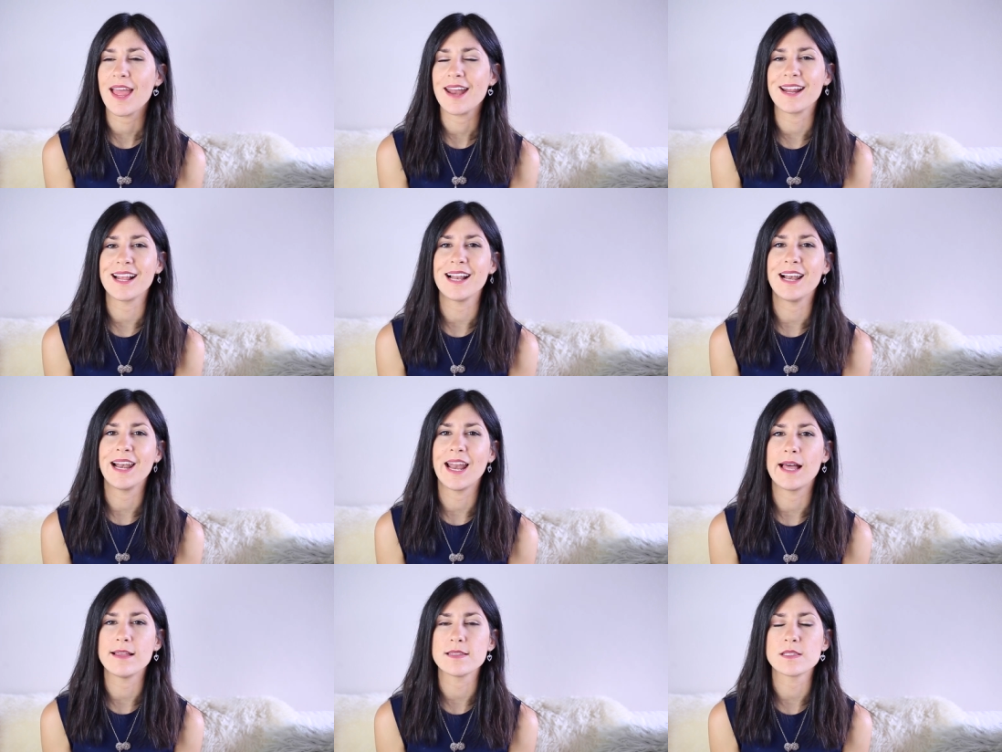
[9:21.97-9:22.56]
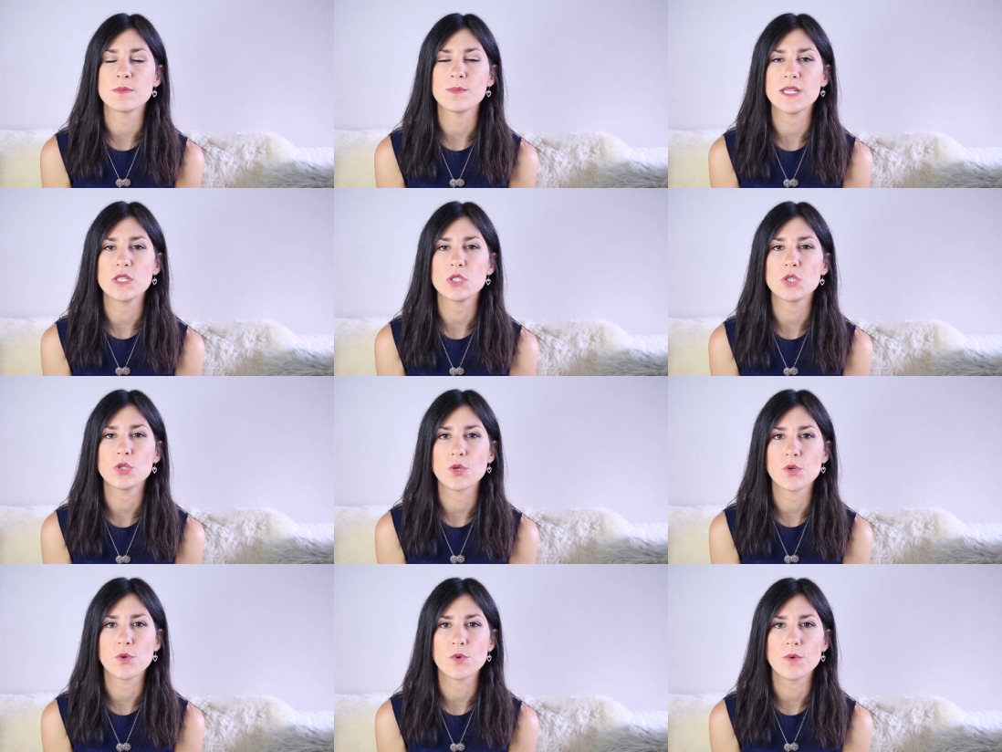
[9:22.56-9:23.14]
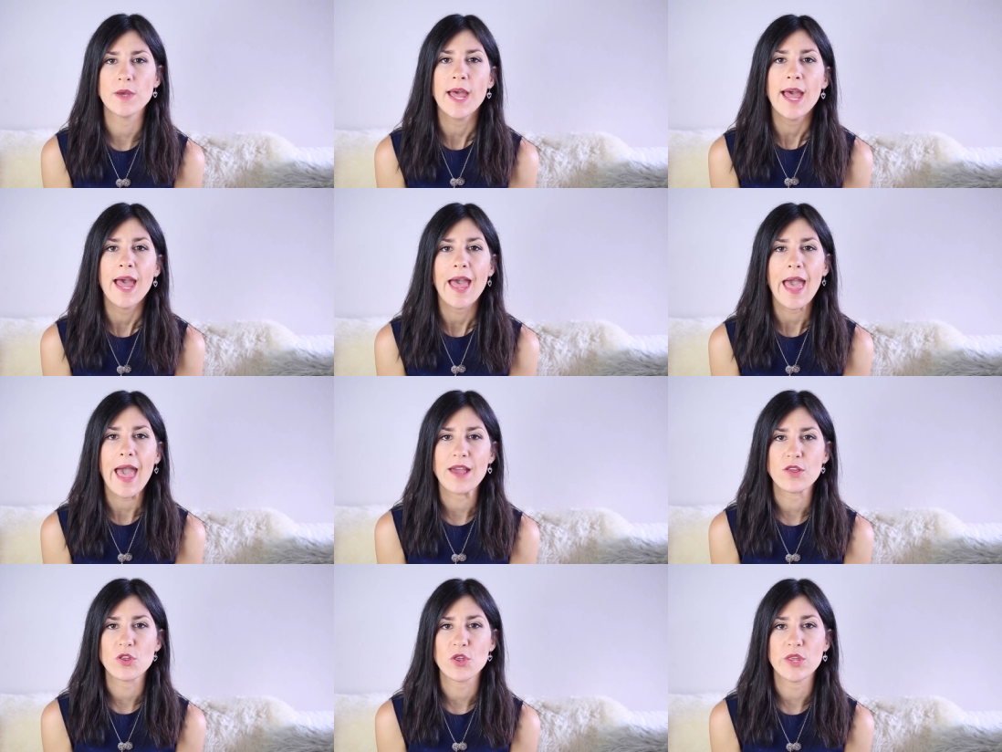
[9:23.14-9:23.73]
and it allows me to
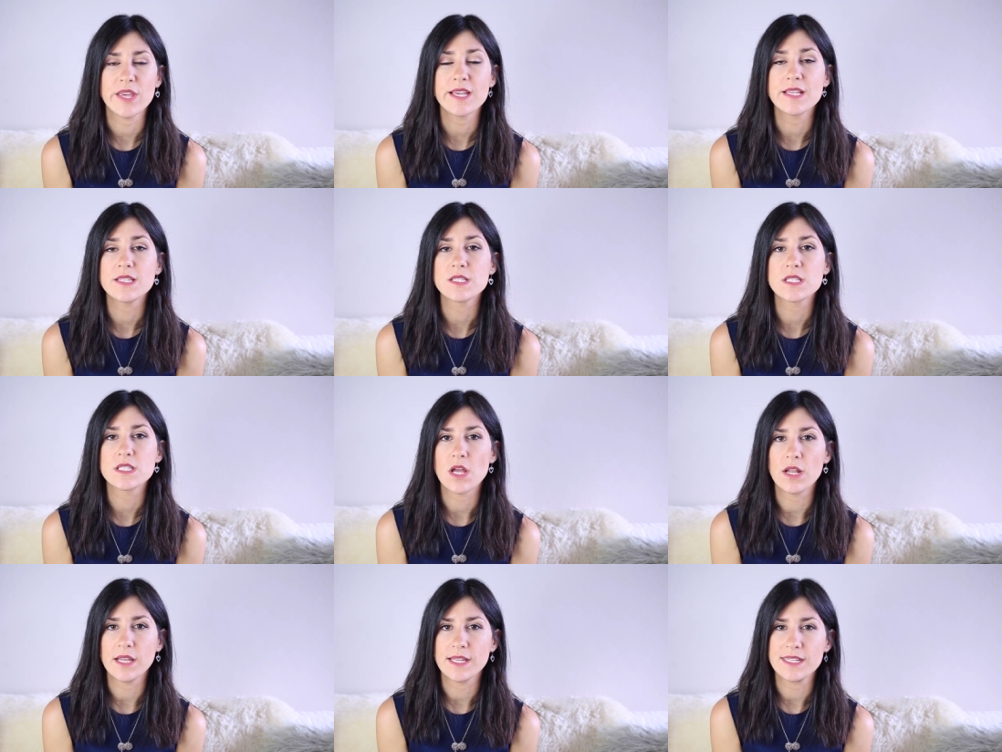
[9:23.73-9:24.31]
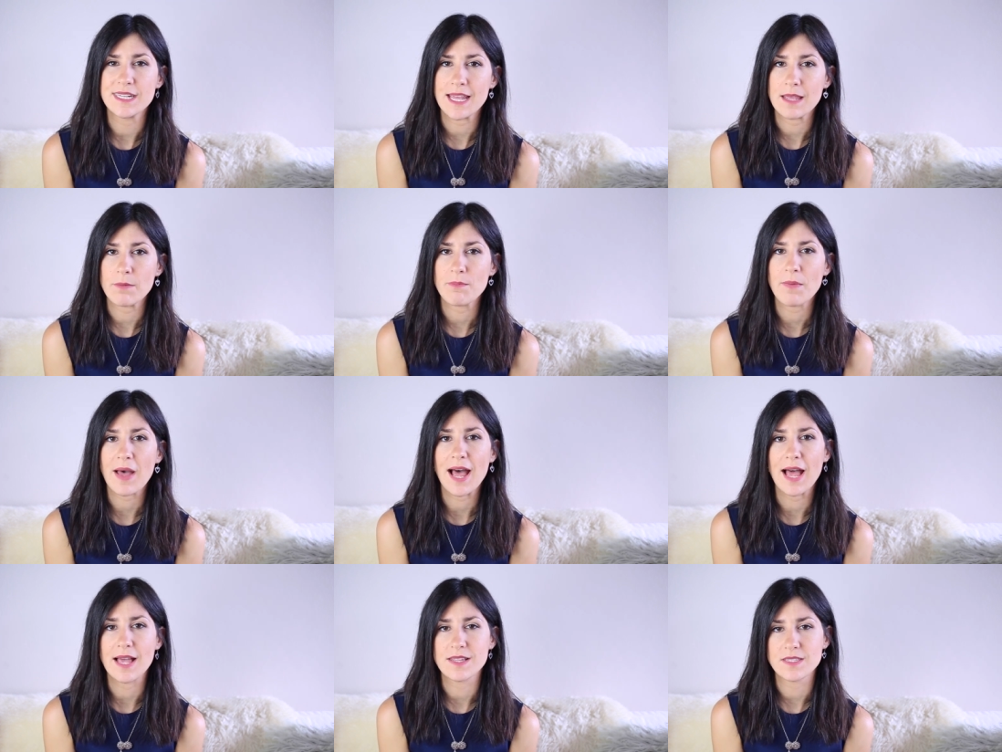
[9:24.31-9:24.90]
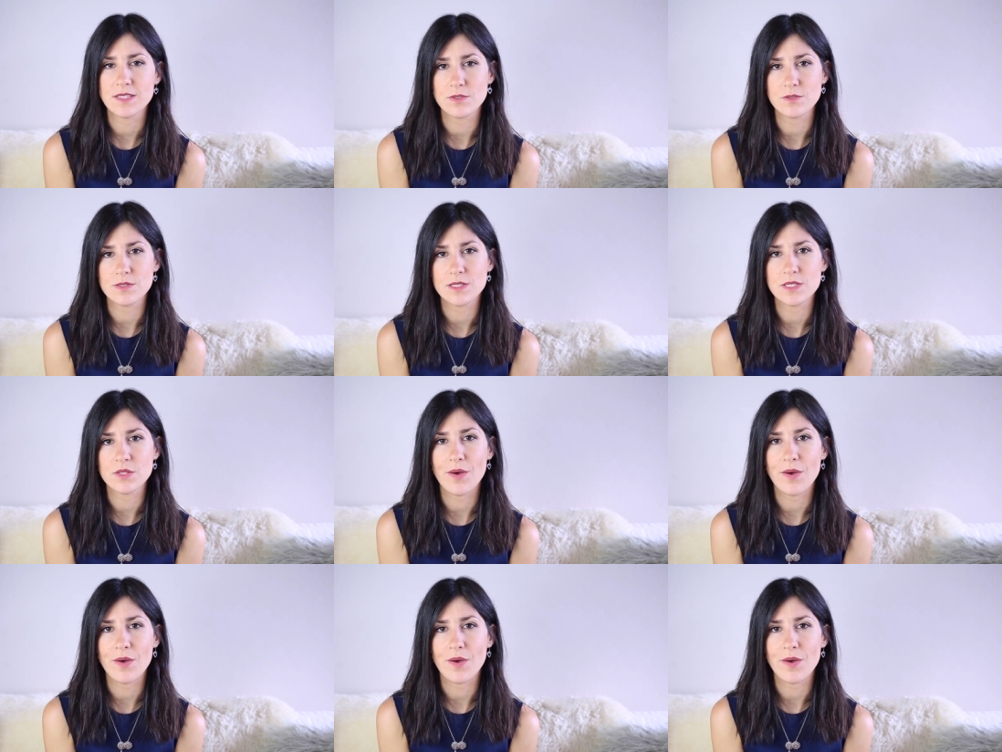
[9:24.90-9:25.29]
actually consolidate parcels.